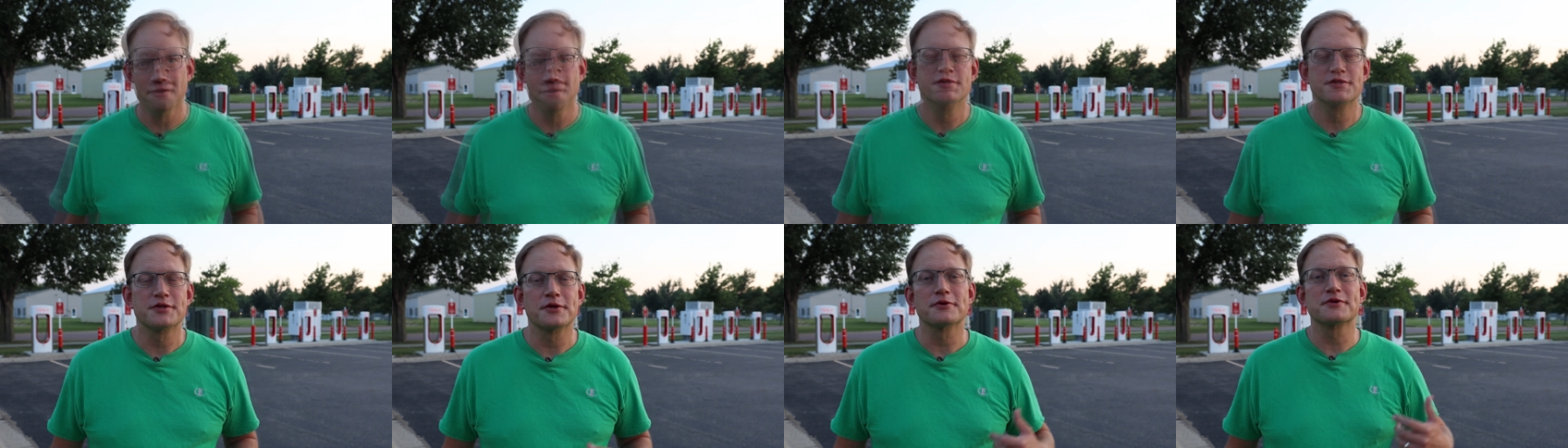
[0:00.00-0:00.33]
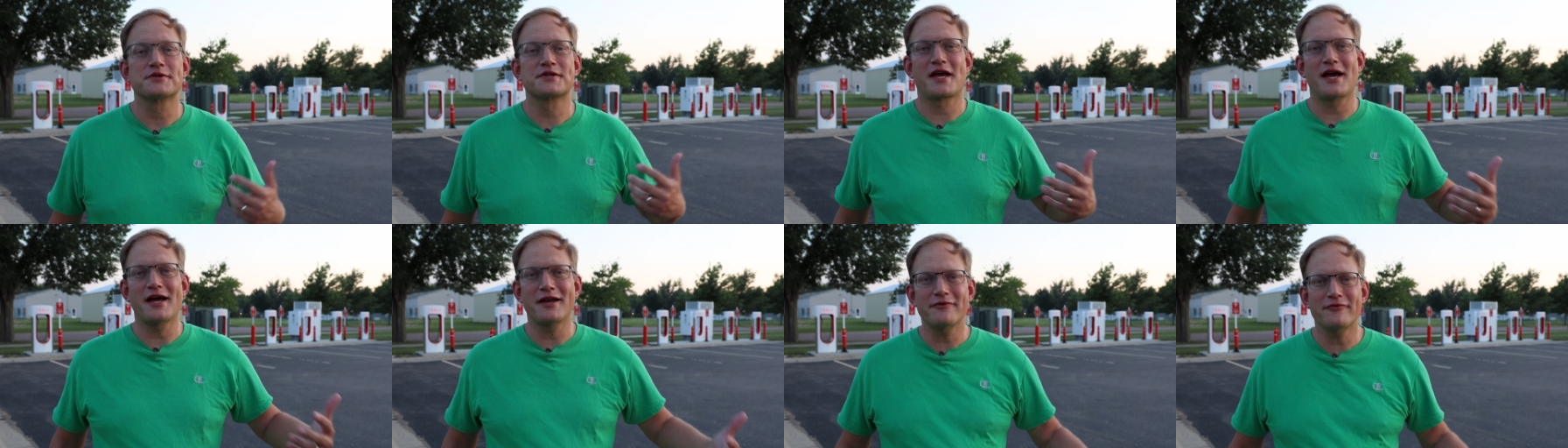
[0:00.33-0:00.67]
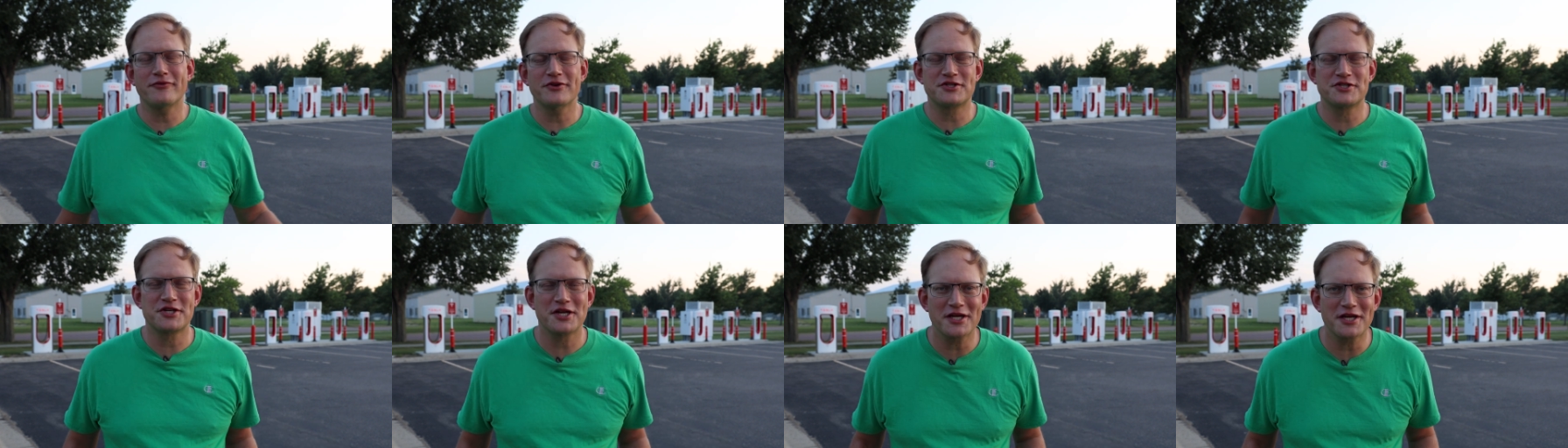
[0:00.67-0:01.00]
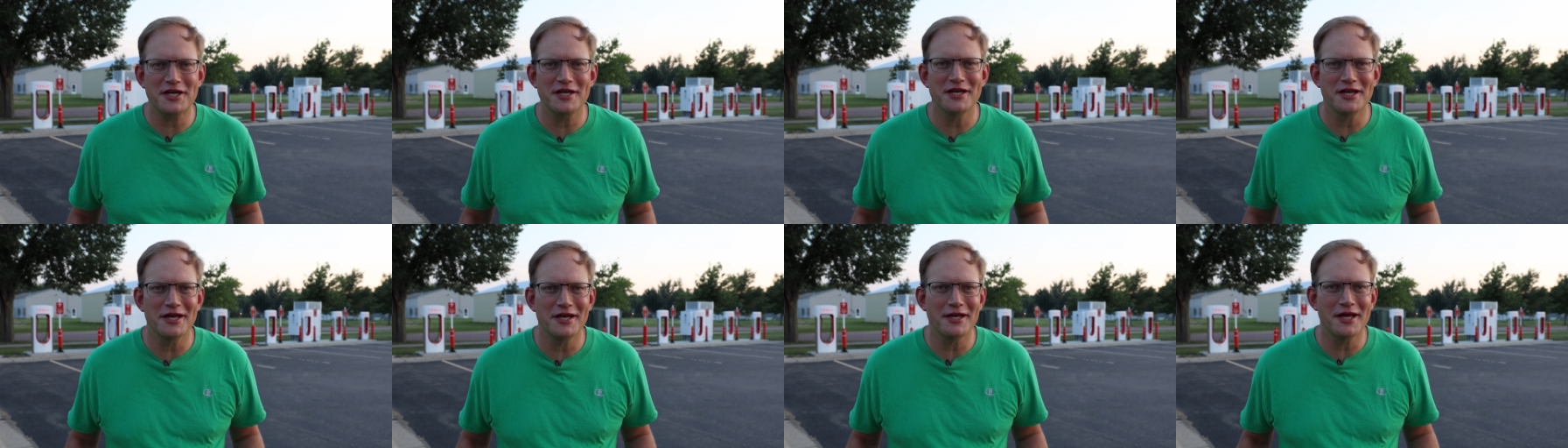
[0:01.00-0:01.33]
So it was kind of a
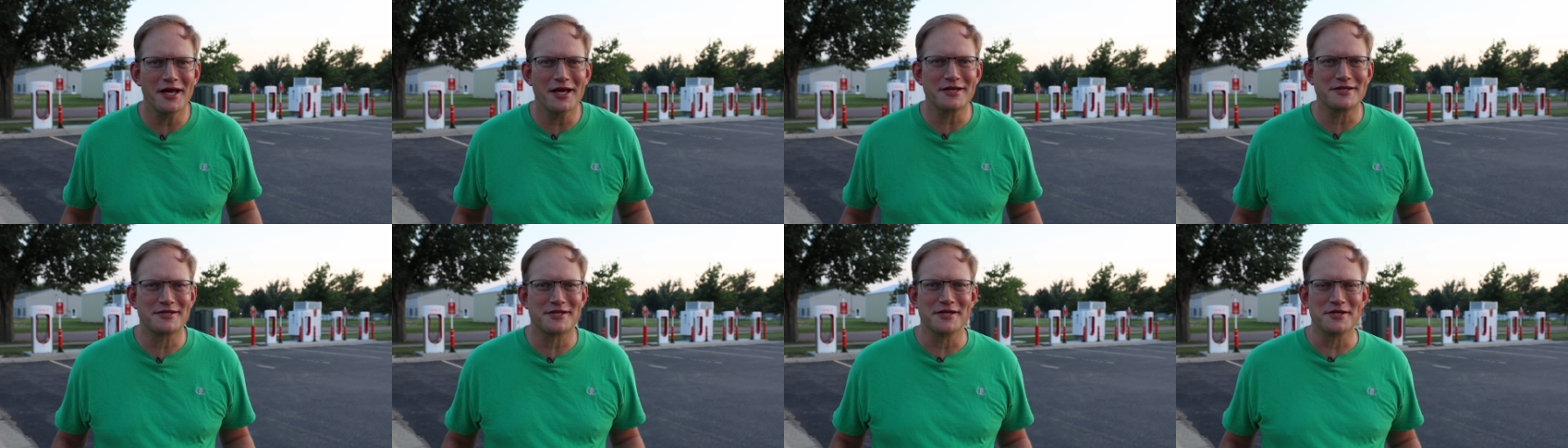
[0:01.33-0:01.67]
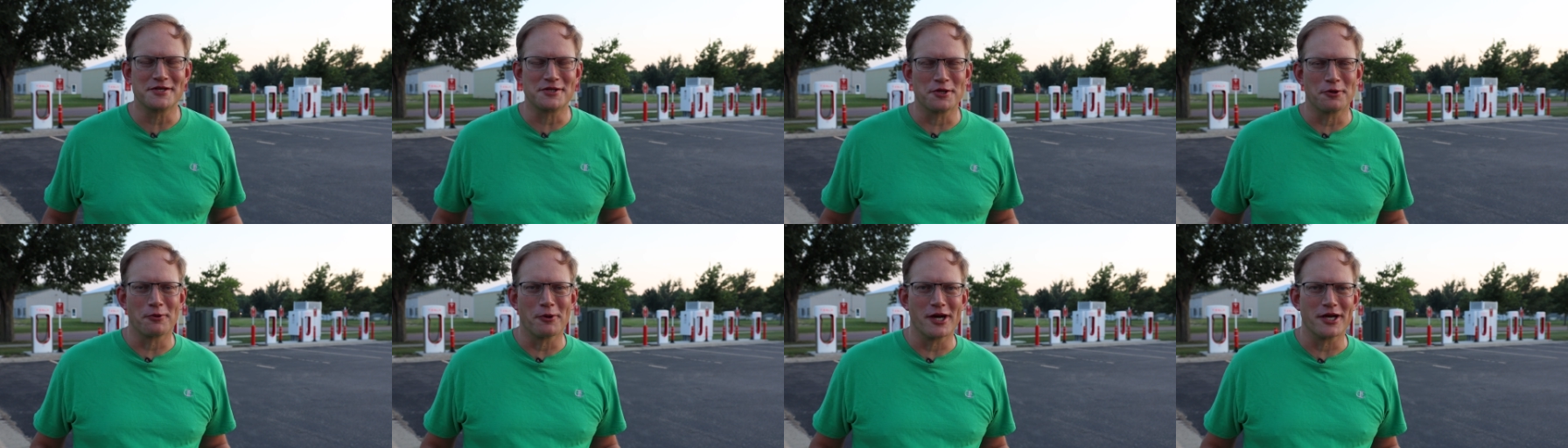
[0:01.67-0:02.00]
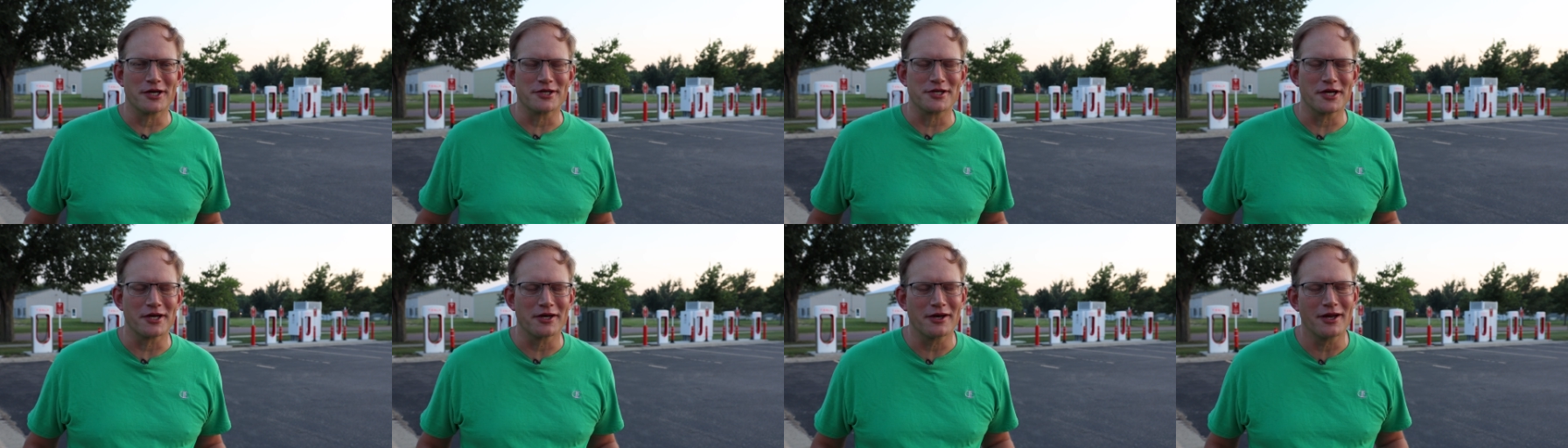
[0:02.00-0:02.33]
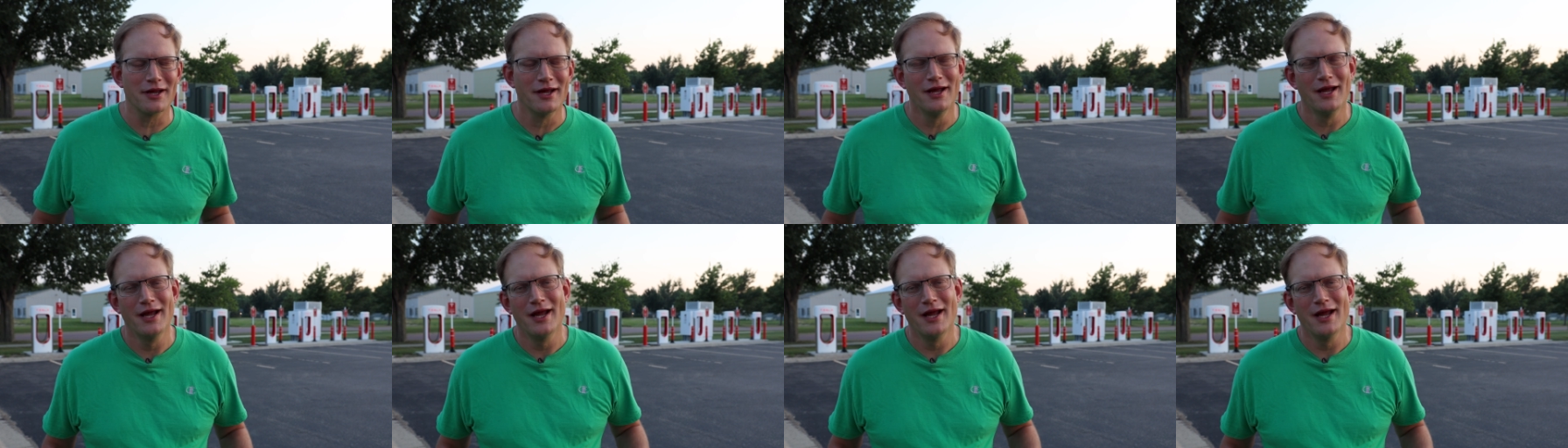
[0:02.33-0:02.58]
chicken and egg situation,